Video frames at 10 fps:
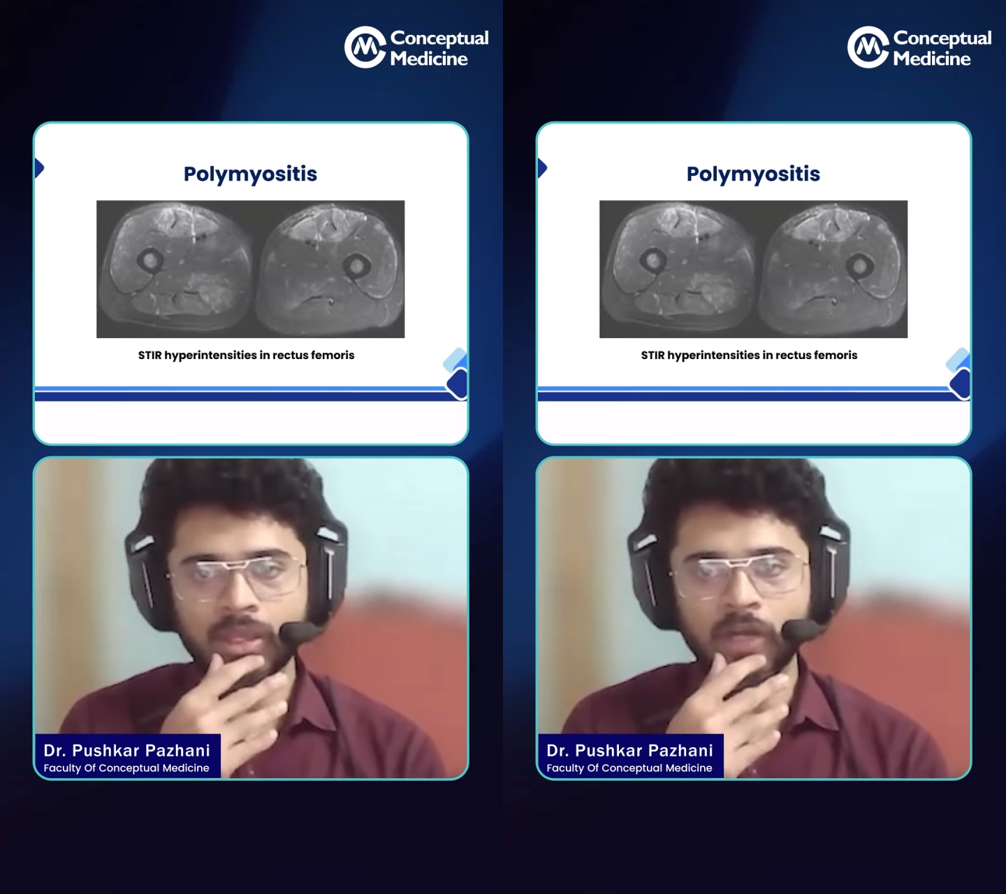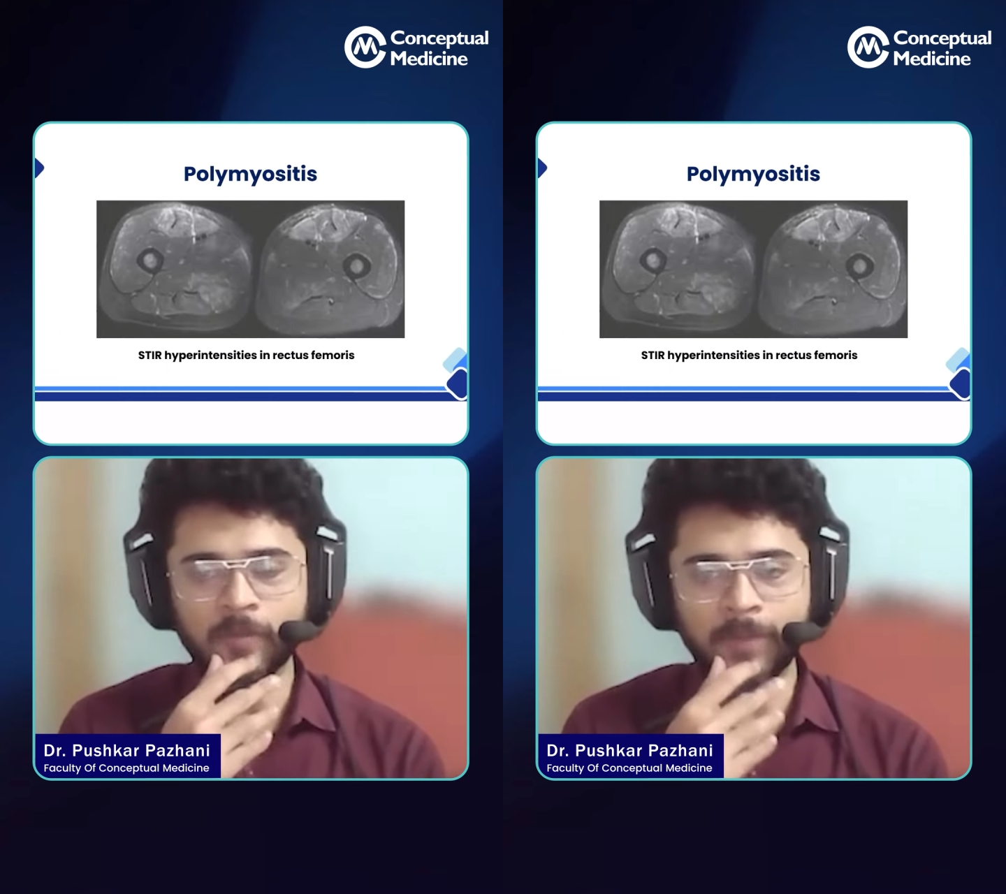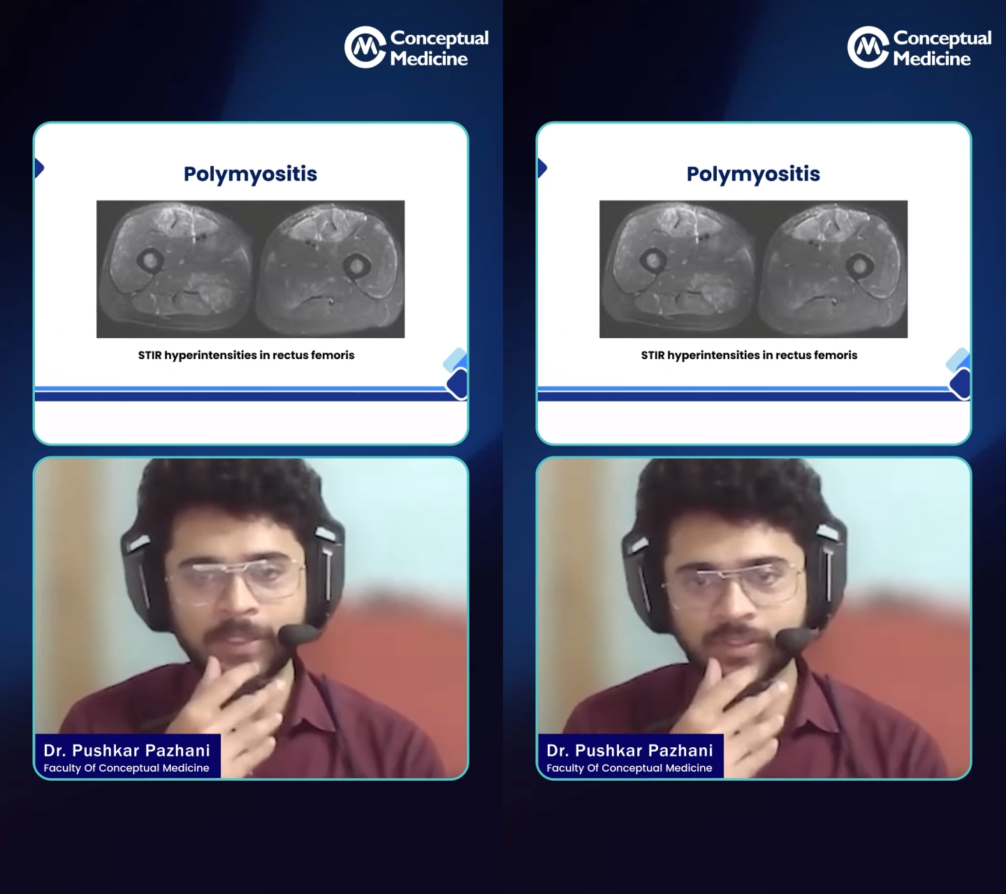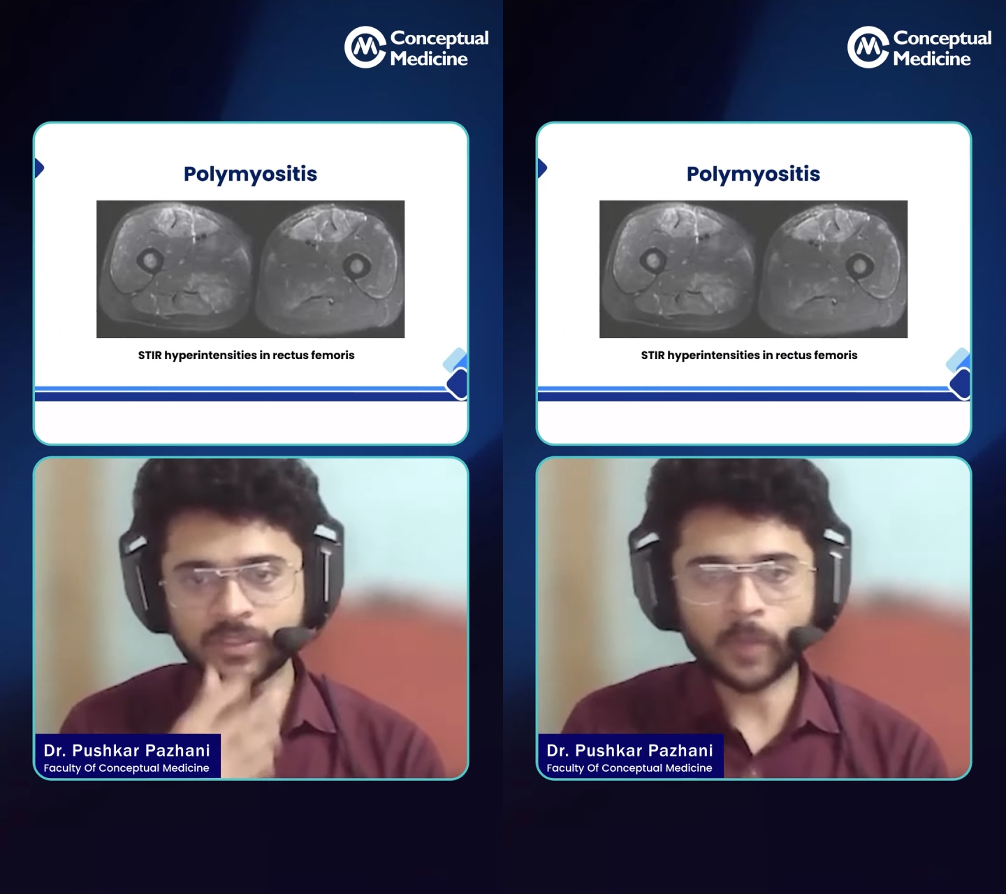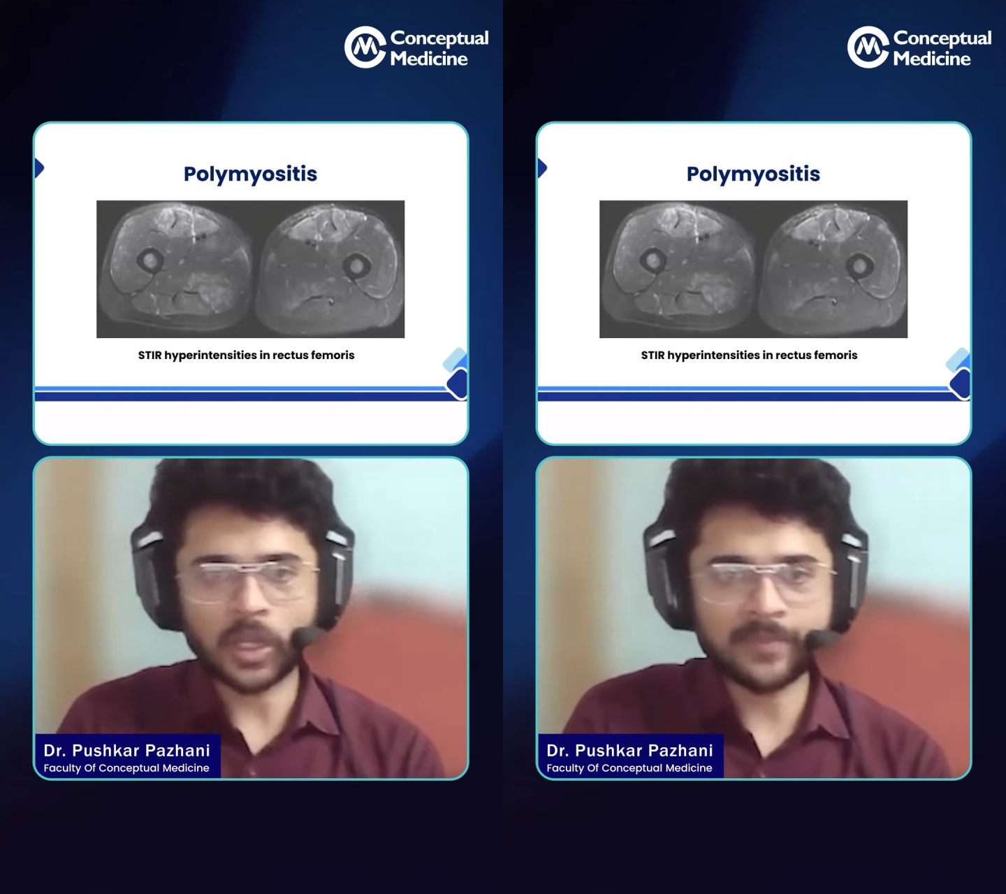of a patient
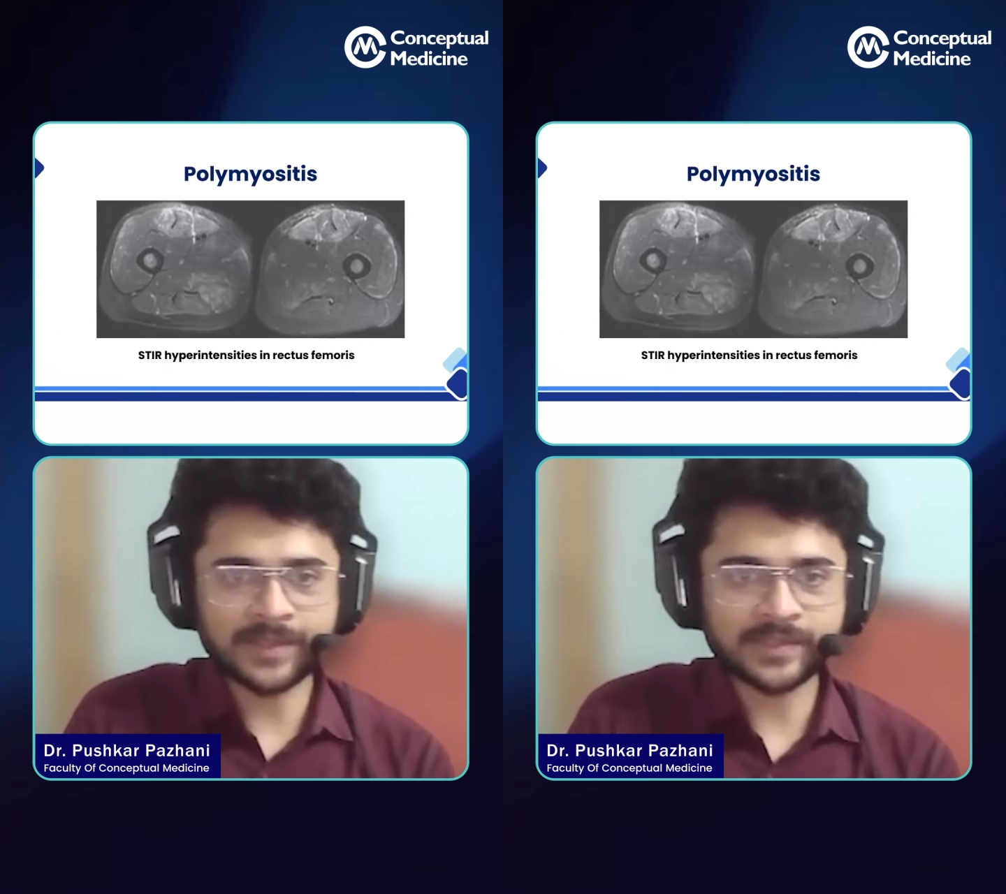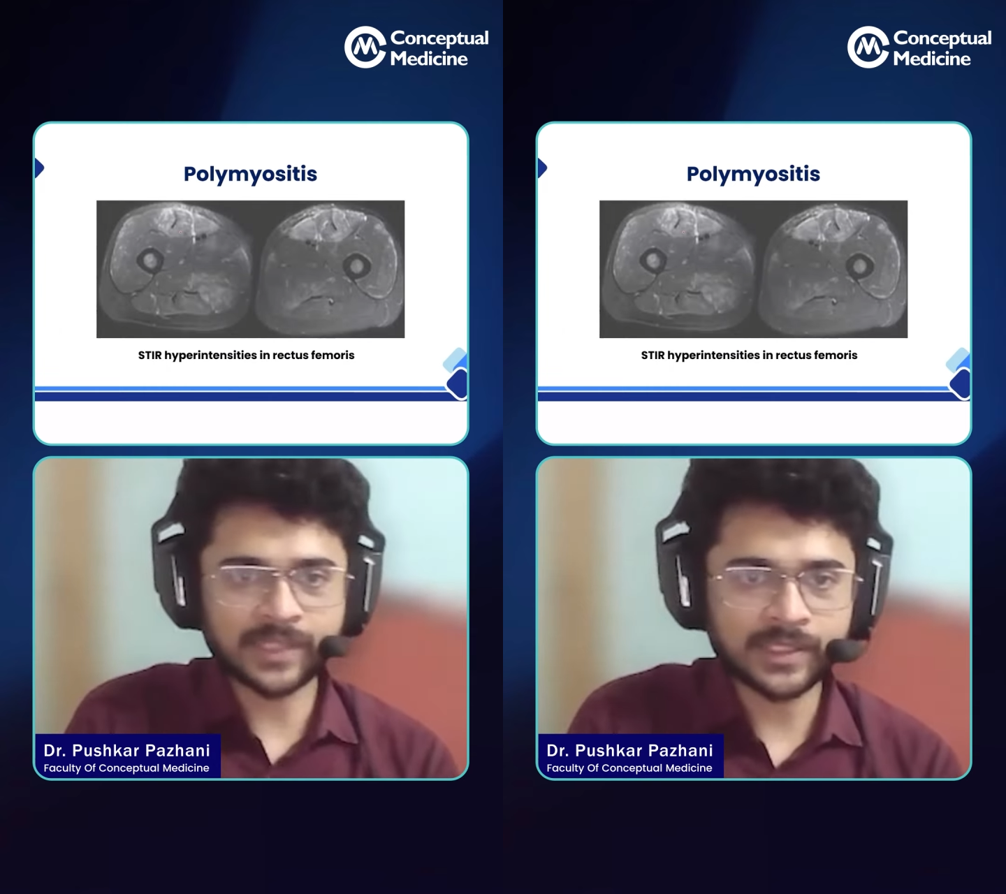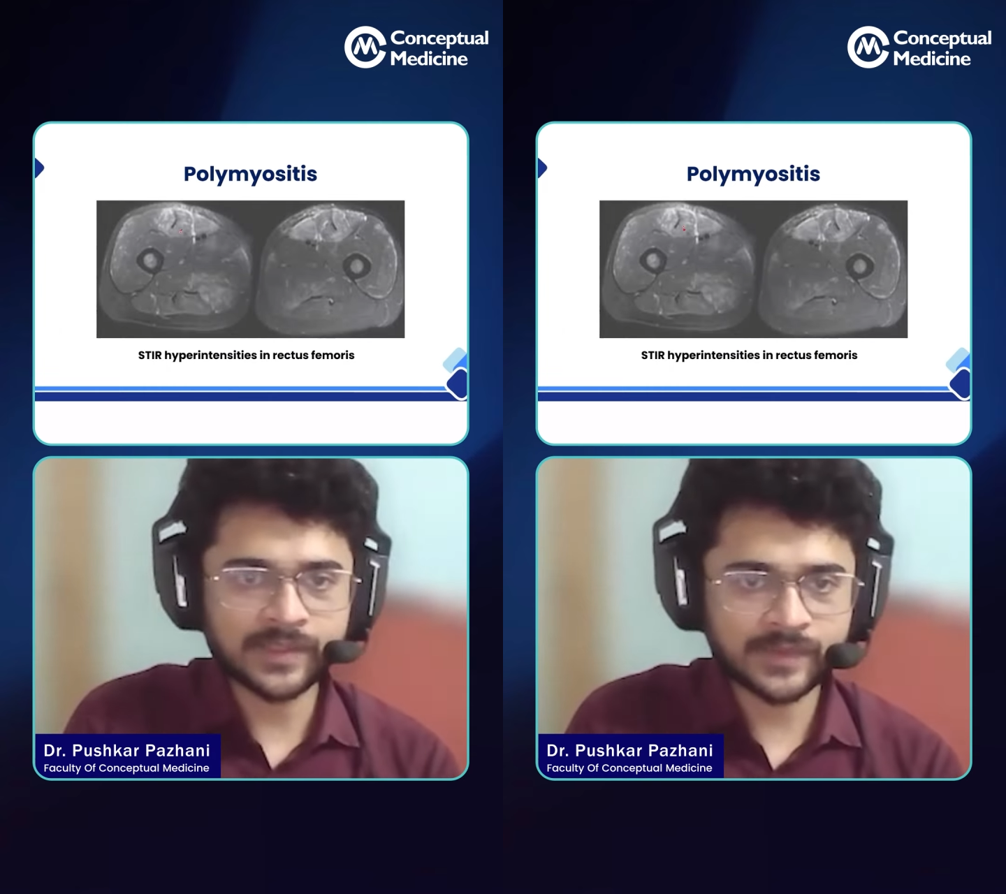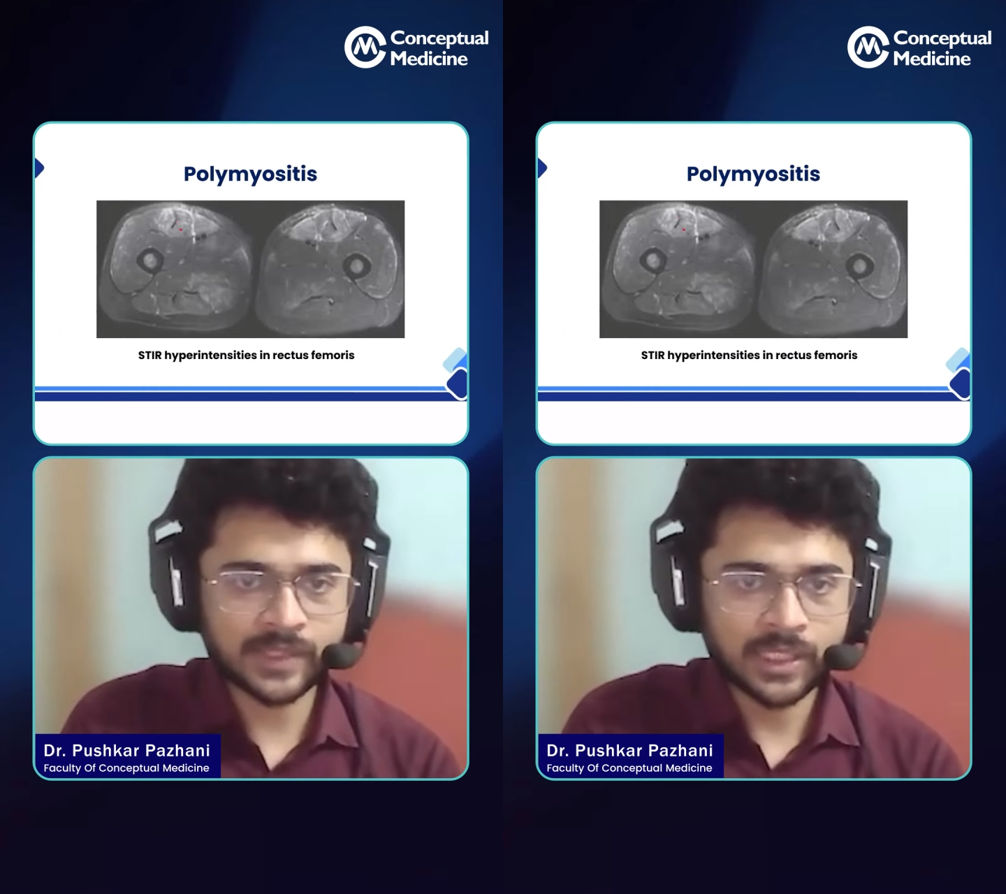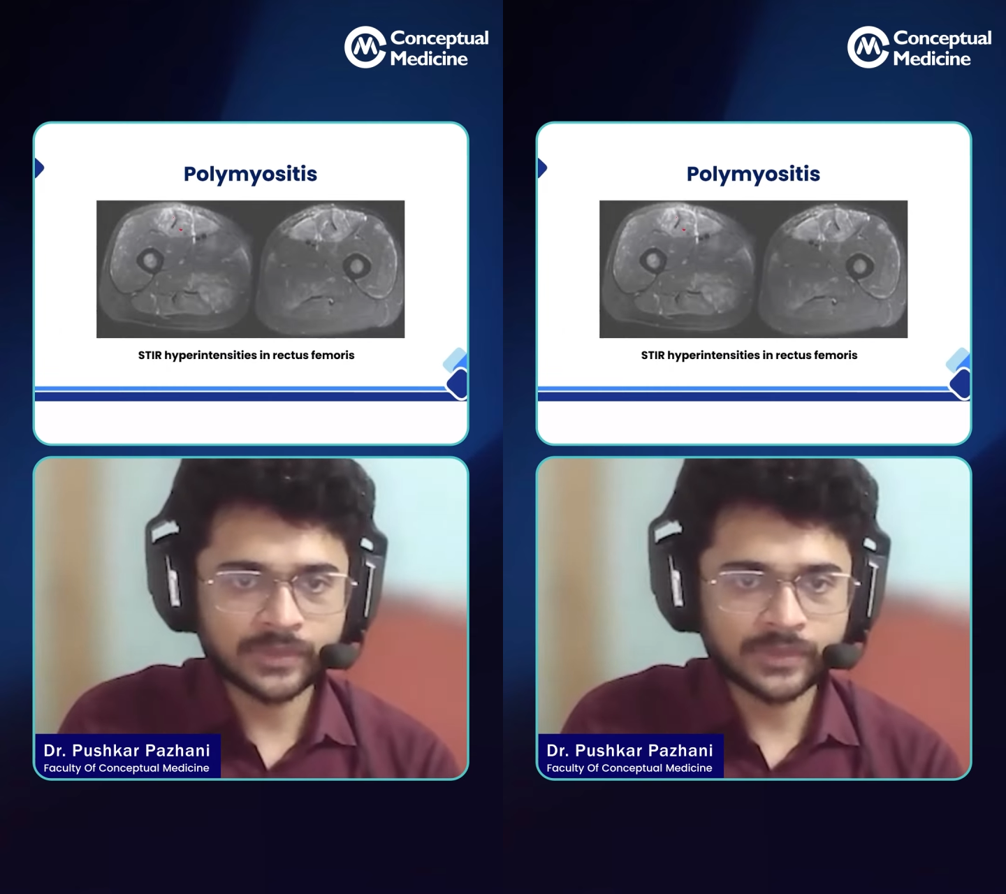with polymyositis.